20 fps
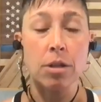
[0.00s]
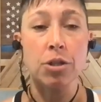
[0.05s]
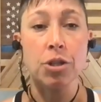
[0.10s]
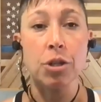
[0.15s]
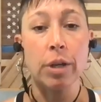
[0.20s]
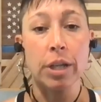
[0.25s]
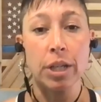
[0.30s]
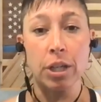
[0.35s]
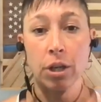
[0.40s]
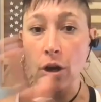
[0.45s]

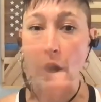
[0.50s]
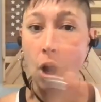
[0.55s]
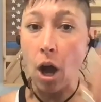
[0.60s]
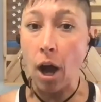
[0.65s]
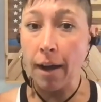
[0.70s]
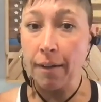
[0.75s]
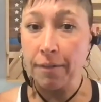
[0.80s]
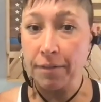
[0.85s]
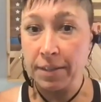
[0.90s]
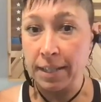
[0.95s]
during your
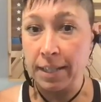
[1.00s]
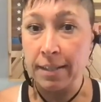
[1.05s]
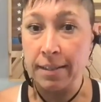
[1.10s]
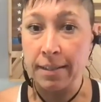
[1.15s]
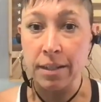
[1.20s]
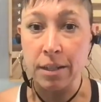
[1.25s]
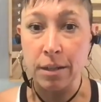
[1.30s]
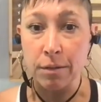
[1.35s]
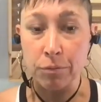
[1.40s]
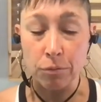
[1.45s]
off
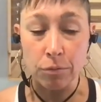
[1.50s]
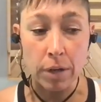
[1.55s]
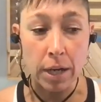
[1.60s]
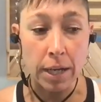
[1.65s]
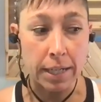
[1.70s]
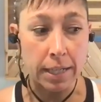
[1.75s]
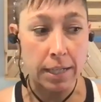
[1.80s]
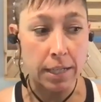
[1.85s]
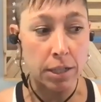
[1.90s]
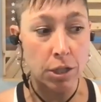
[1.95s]
season of
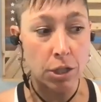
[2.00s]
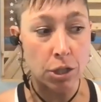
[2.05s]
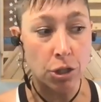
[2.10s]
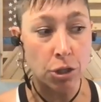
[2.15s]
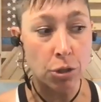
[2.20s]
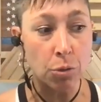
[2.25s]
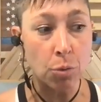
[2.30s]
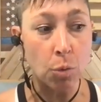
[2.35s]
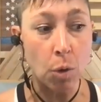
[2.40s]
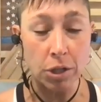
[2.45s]
running,
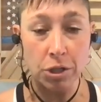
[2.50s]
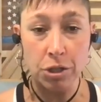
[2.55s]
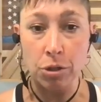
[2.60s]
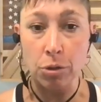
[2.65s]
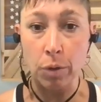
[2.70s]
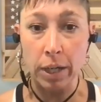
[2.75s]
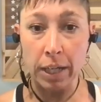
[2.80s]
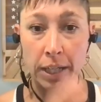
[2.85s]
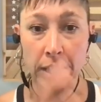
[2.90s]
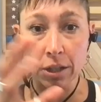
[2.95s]
you want
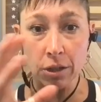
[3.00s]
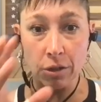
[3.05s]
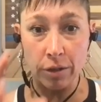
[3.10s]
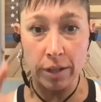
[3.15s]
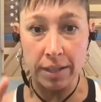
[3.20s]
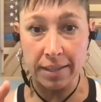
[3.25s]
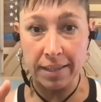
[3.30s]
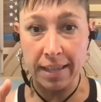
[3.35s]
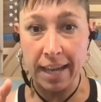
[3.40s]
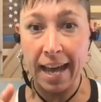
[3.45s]
to
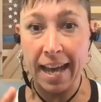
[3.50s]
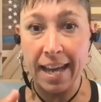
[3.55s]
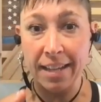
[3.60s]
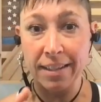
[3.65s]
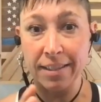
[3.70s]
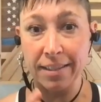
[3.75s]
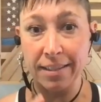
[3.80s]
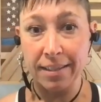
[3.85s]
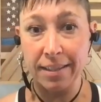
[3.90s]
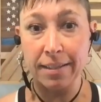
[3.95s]
increase that
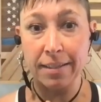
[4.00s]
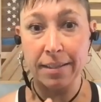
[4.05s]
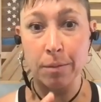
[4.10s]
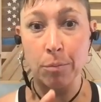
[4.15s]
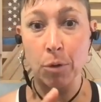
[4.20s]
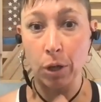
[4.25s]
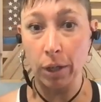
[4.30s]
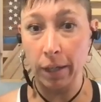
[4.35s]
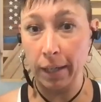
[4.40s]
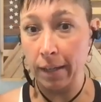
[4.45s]
and see some
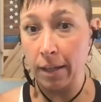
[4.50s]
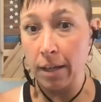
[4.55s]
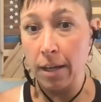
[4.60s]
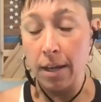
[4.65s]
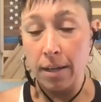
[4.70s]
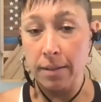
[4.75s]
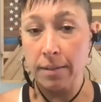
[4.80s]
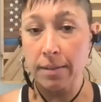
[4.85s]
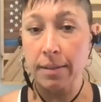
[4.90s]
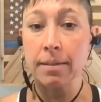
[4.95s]
more
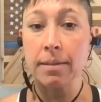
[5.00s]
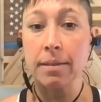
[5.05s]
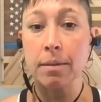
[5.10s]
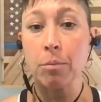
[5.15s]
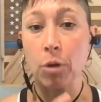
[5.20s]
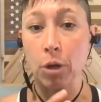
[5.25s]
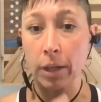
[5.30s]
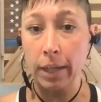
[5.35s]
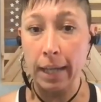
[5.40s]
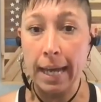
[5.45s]
see some
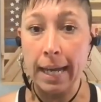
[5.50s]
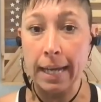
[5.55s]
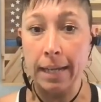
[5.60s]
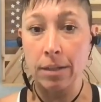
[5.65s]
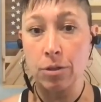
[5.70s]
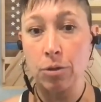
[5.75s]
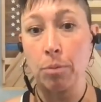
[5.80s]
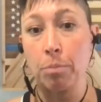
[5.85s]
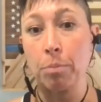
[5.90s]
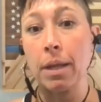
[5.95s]
more
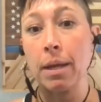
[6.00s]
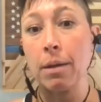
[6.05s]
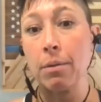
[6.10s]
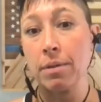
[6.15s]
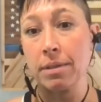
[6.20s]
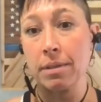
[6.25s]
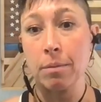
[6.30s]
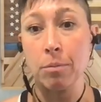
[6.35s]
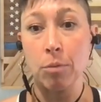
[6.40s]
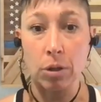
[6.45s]
gains or play
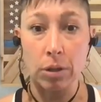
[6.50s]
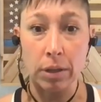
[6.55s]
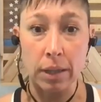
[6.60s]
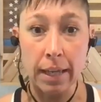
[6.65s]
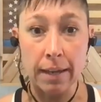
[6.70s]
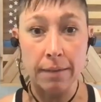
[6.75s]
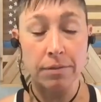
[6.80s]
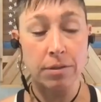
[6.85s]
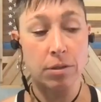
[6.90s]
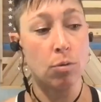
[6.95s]
with some more
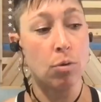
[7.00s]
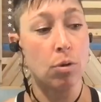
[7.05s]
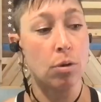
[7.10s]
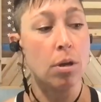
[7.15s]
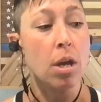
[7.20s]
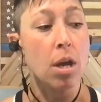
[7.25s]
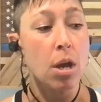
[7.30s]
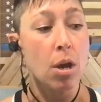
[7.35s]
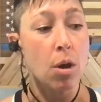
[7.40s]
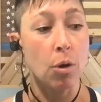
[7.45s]
lifts or
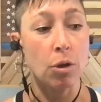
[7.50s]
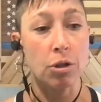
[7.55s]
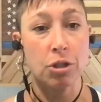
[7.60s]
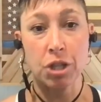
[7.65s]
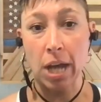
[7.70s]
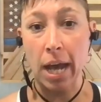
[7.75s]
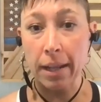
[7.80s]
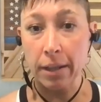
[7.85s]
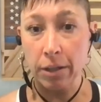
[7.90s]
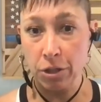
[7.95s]
or
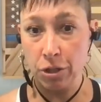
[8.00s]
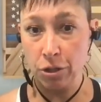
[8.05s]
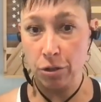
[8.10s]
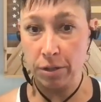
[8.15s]
challenge